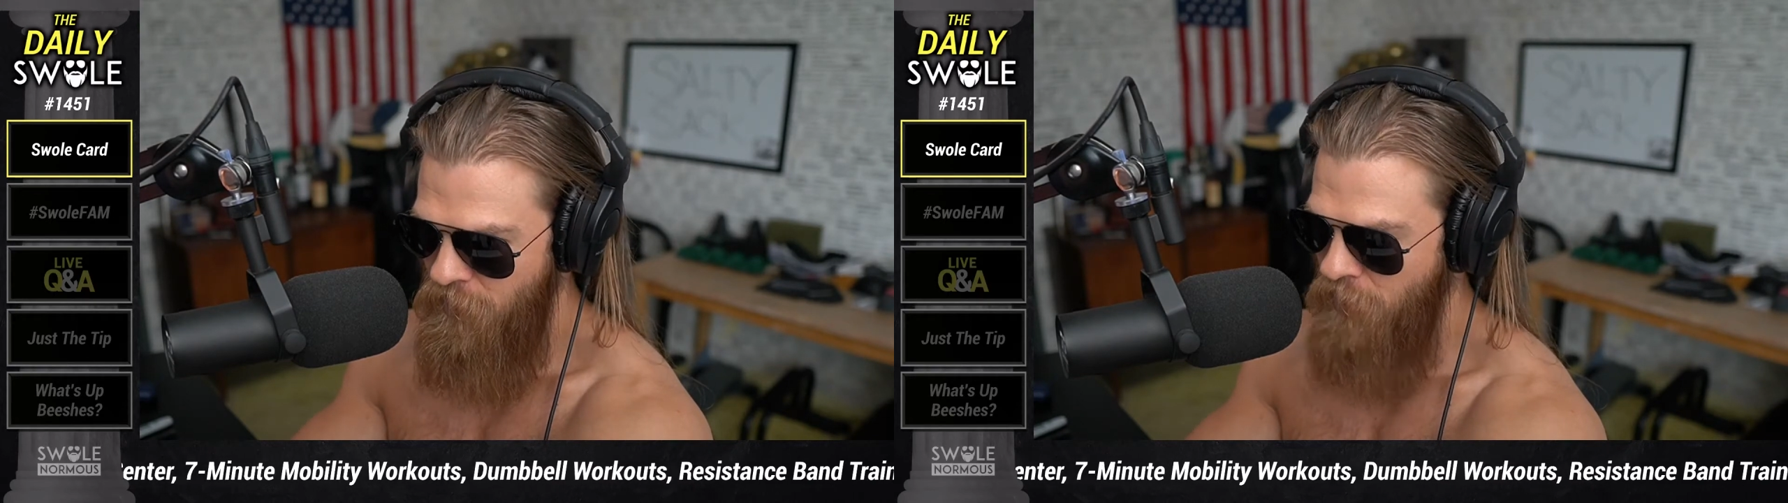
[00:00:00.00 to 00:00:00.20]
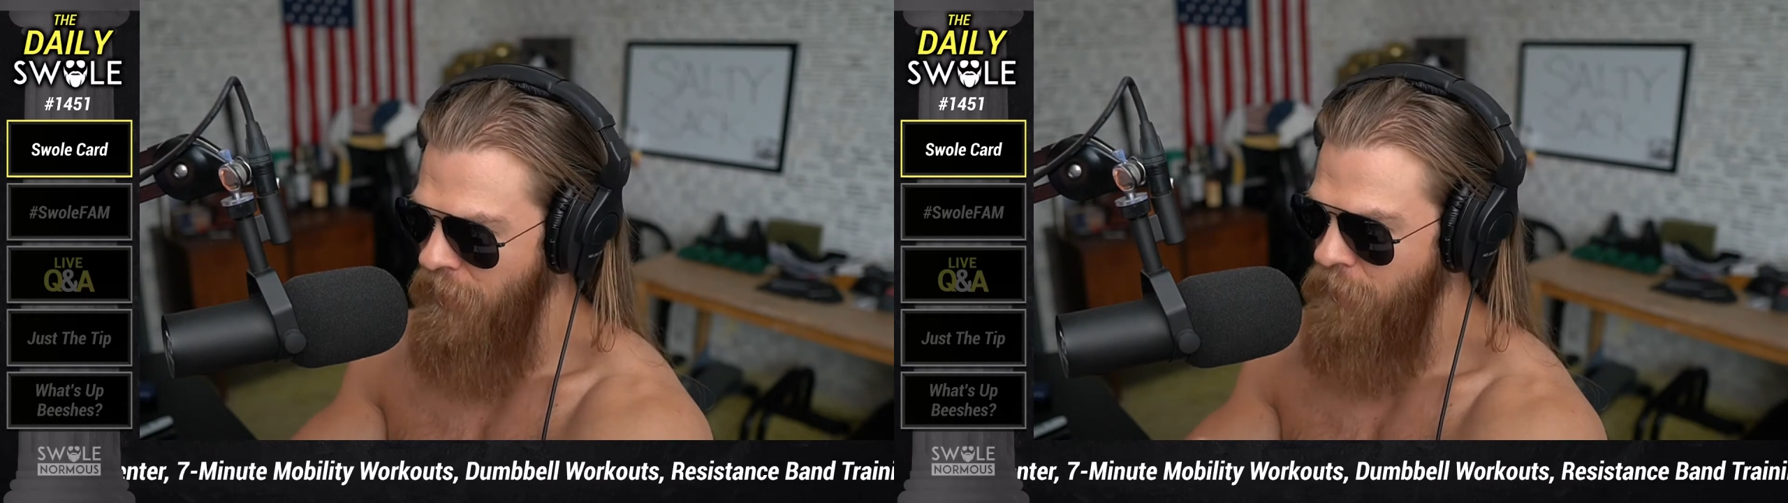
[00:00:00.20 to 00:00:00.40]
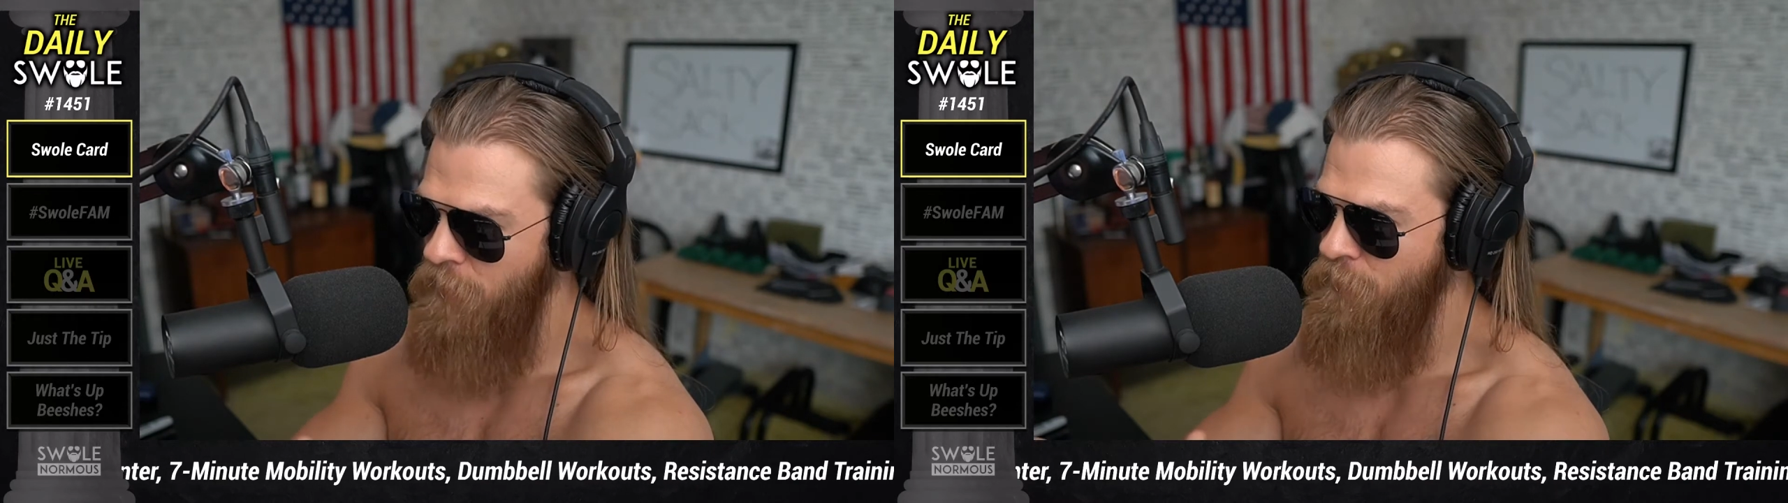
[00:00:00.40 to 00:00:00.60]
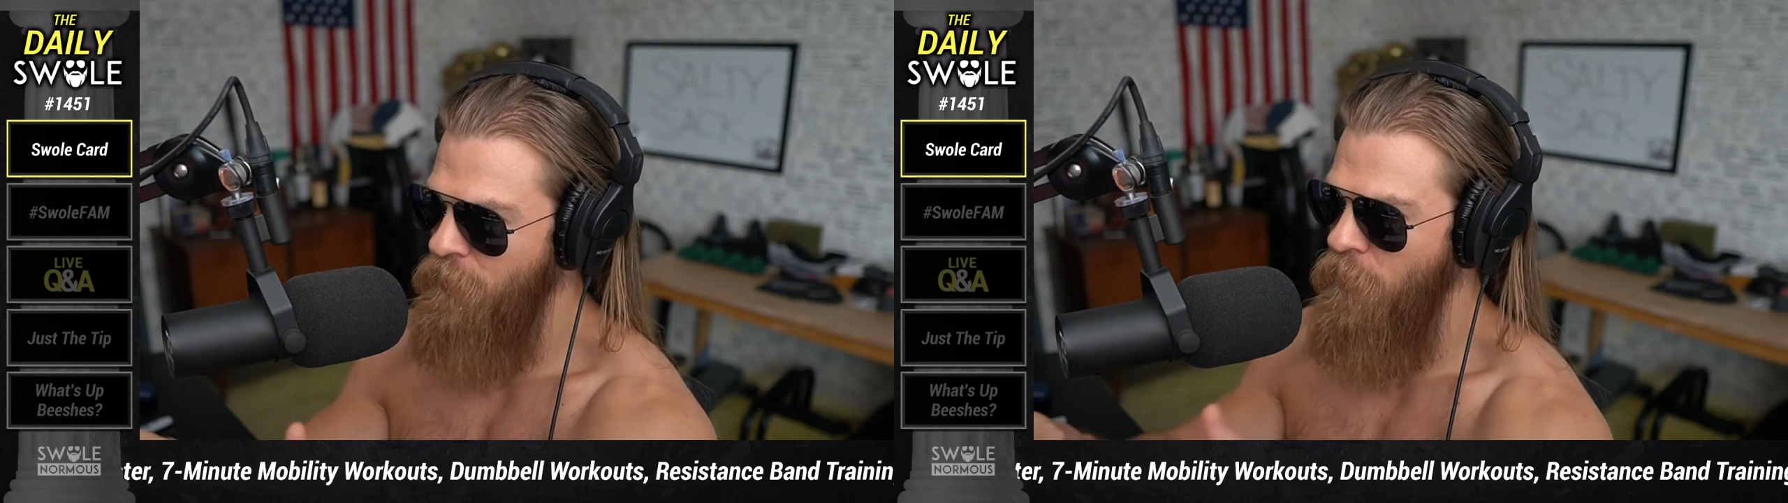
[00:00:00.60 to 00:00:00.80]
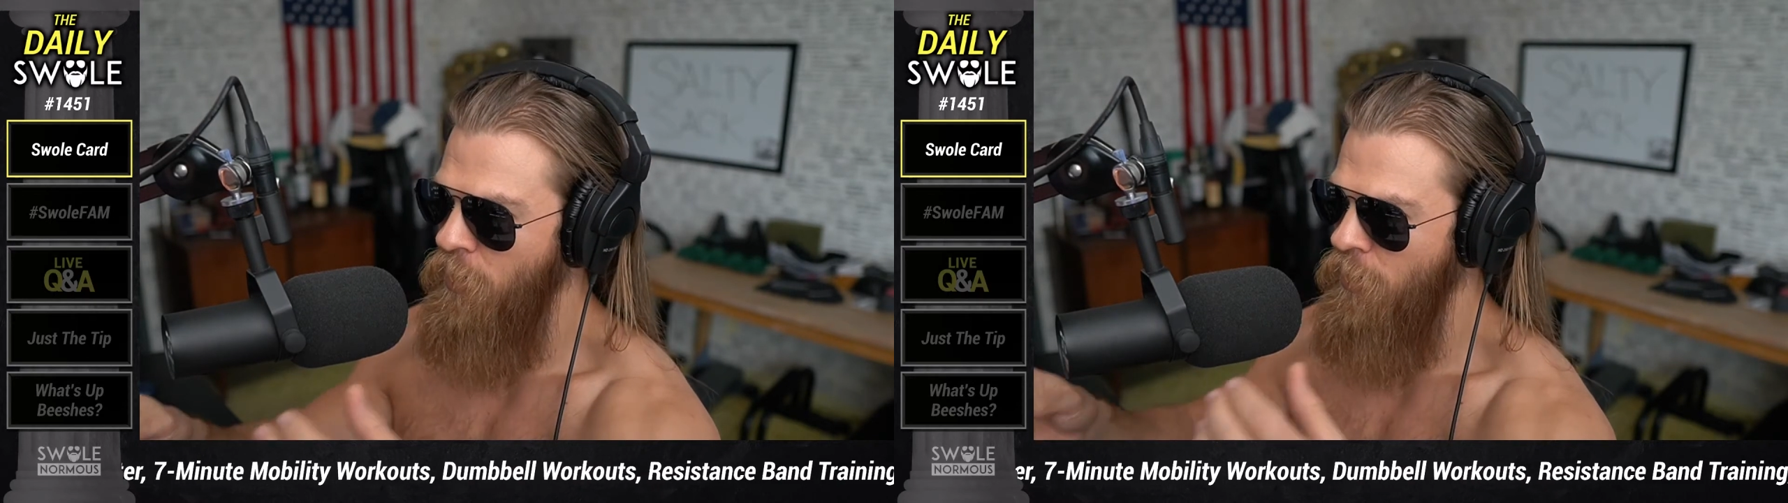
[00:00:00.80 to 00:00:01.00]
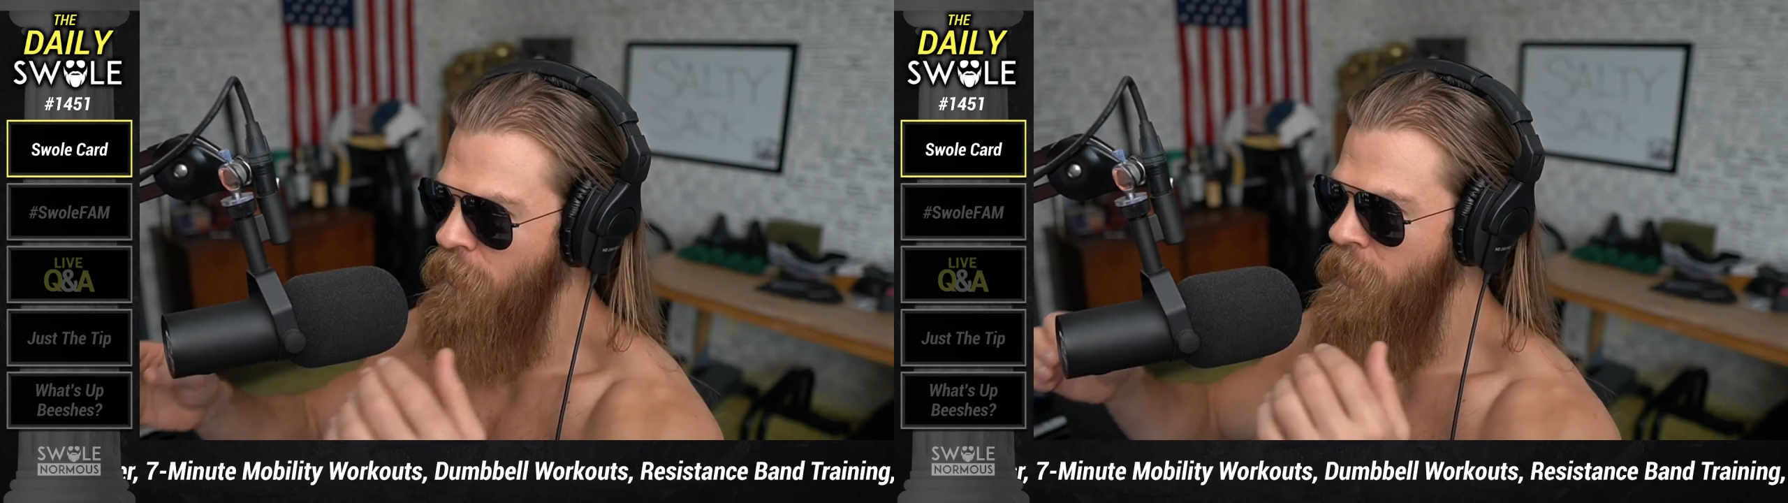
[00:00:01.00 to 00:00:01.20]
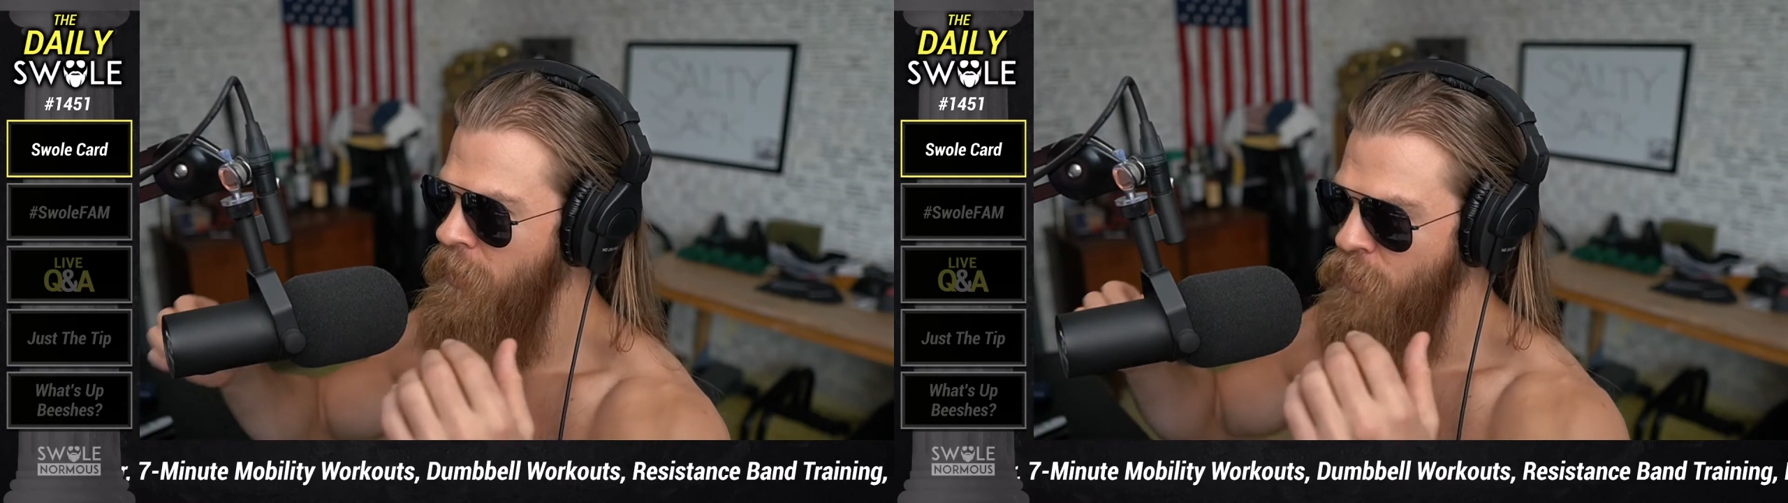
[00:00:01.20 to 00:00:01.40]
A lot of people are